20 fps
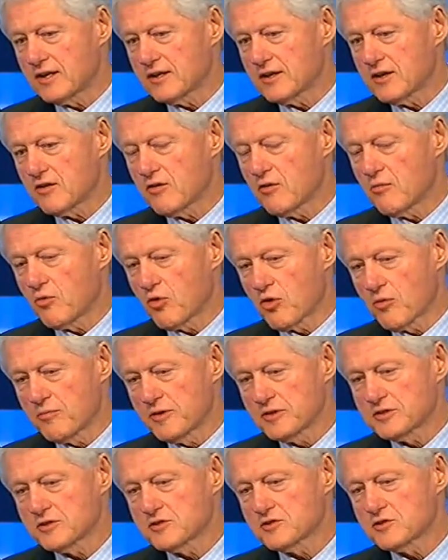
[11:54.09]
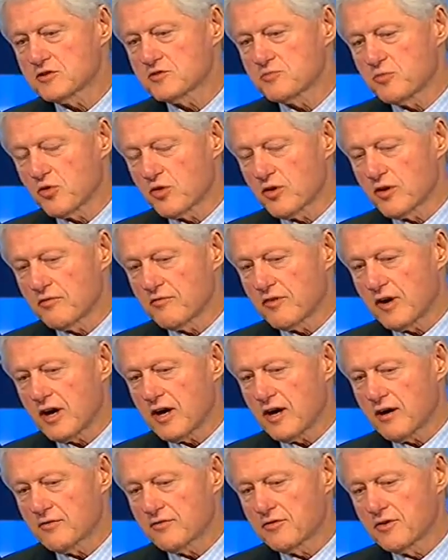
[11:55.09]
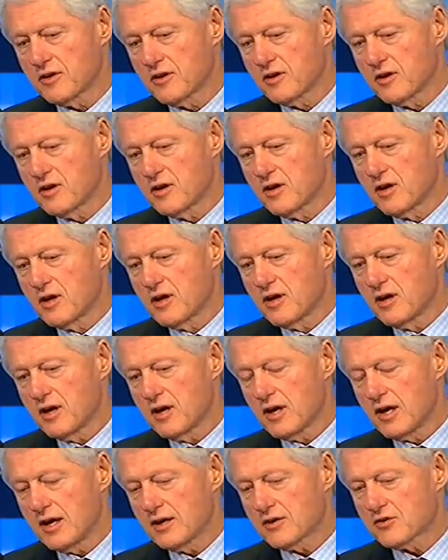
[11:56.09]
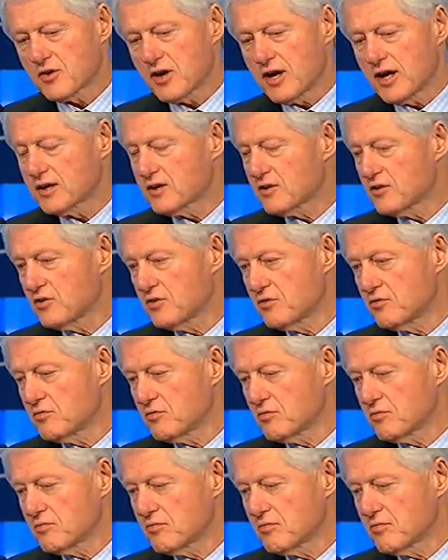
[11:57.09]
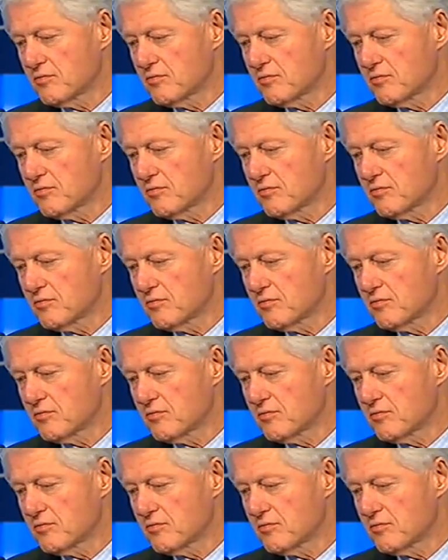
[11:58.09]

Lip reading: that there are more businesses more involved in trying to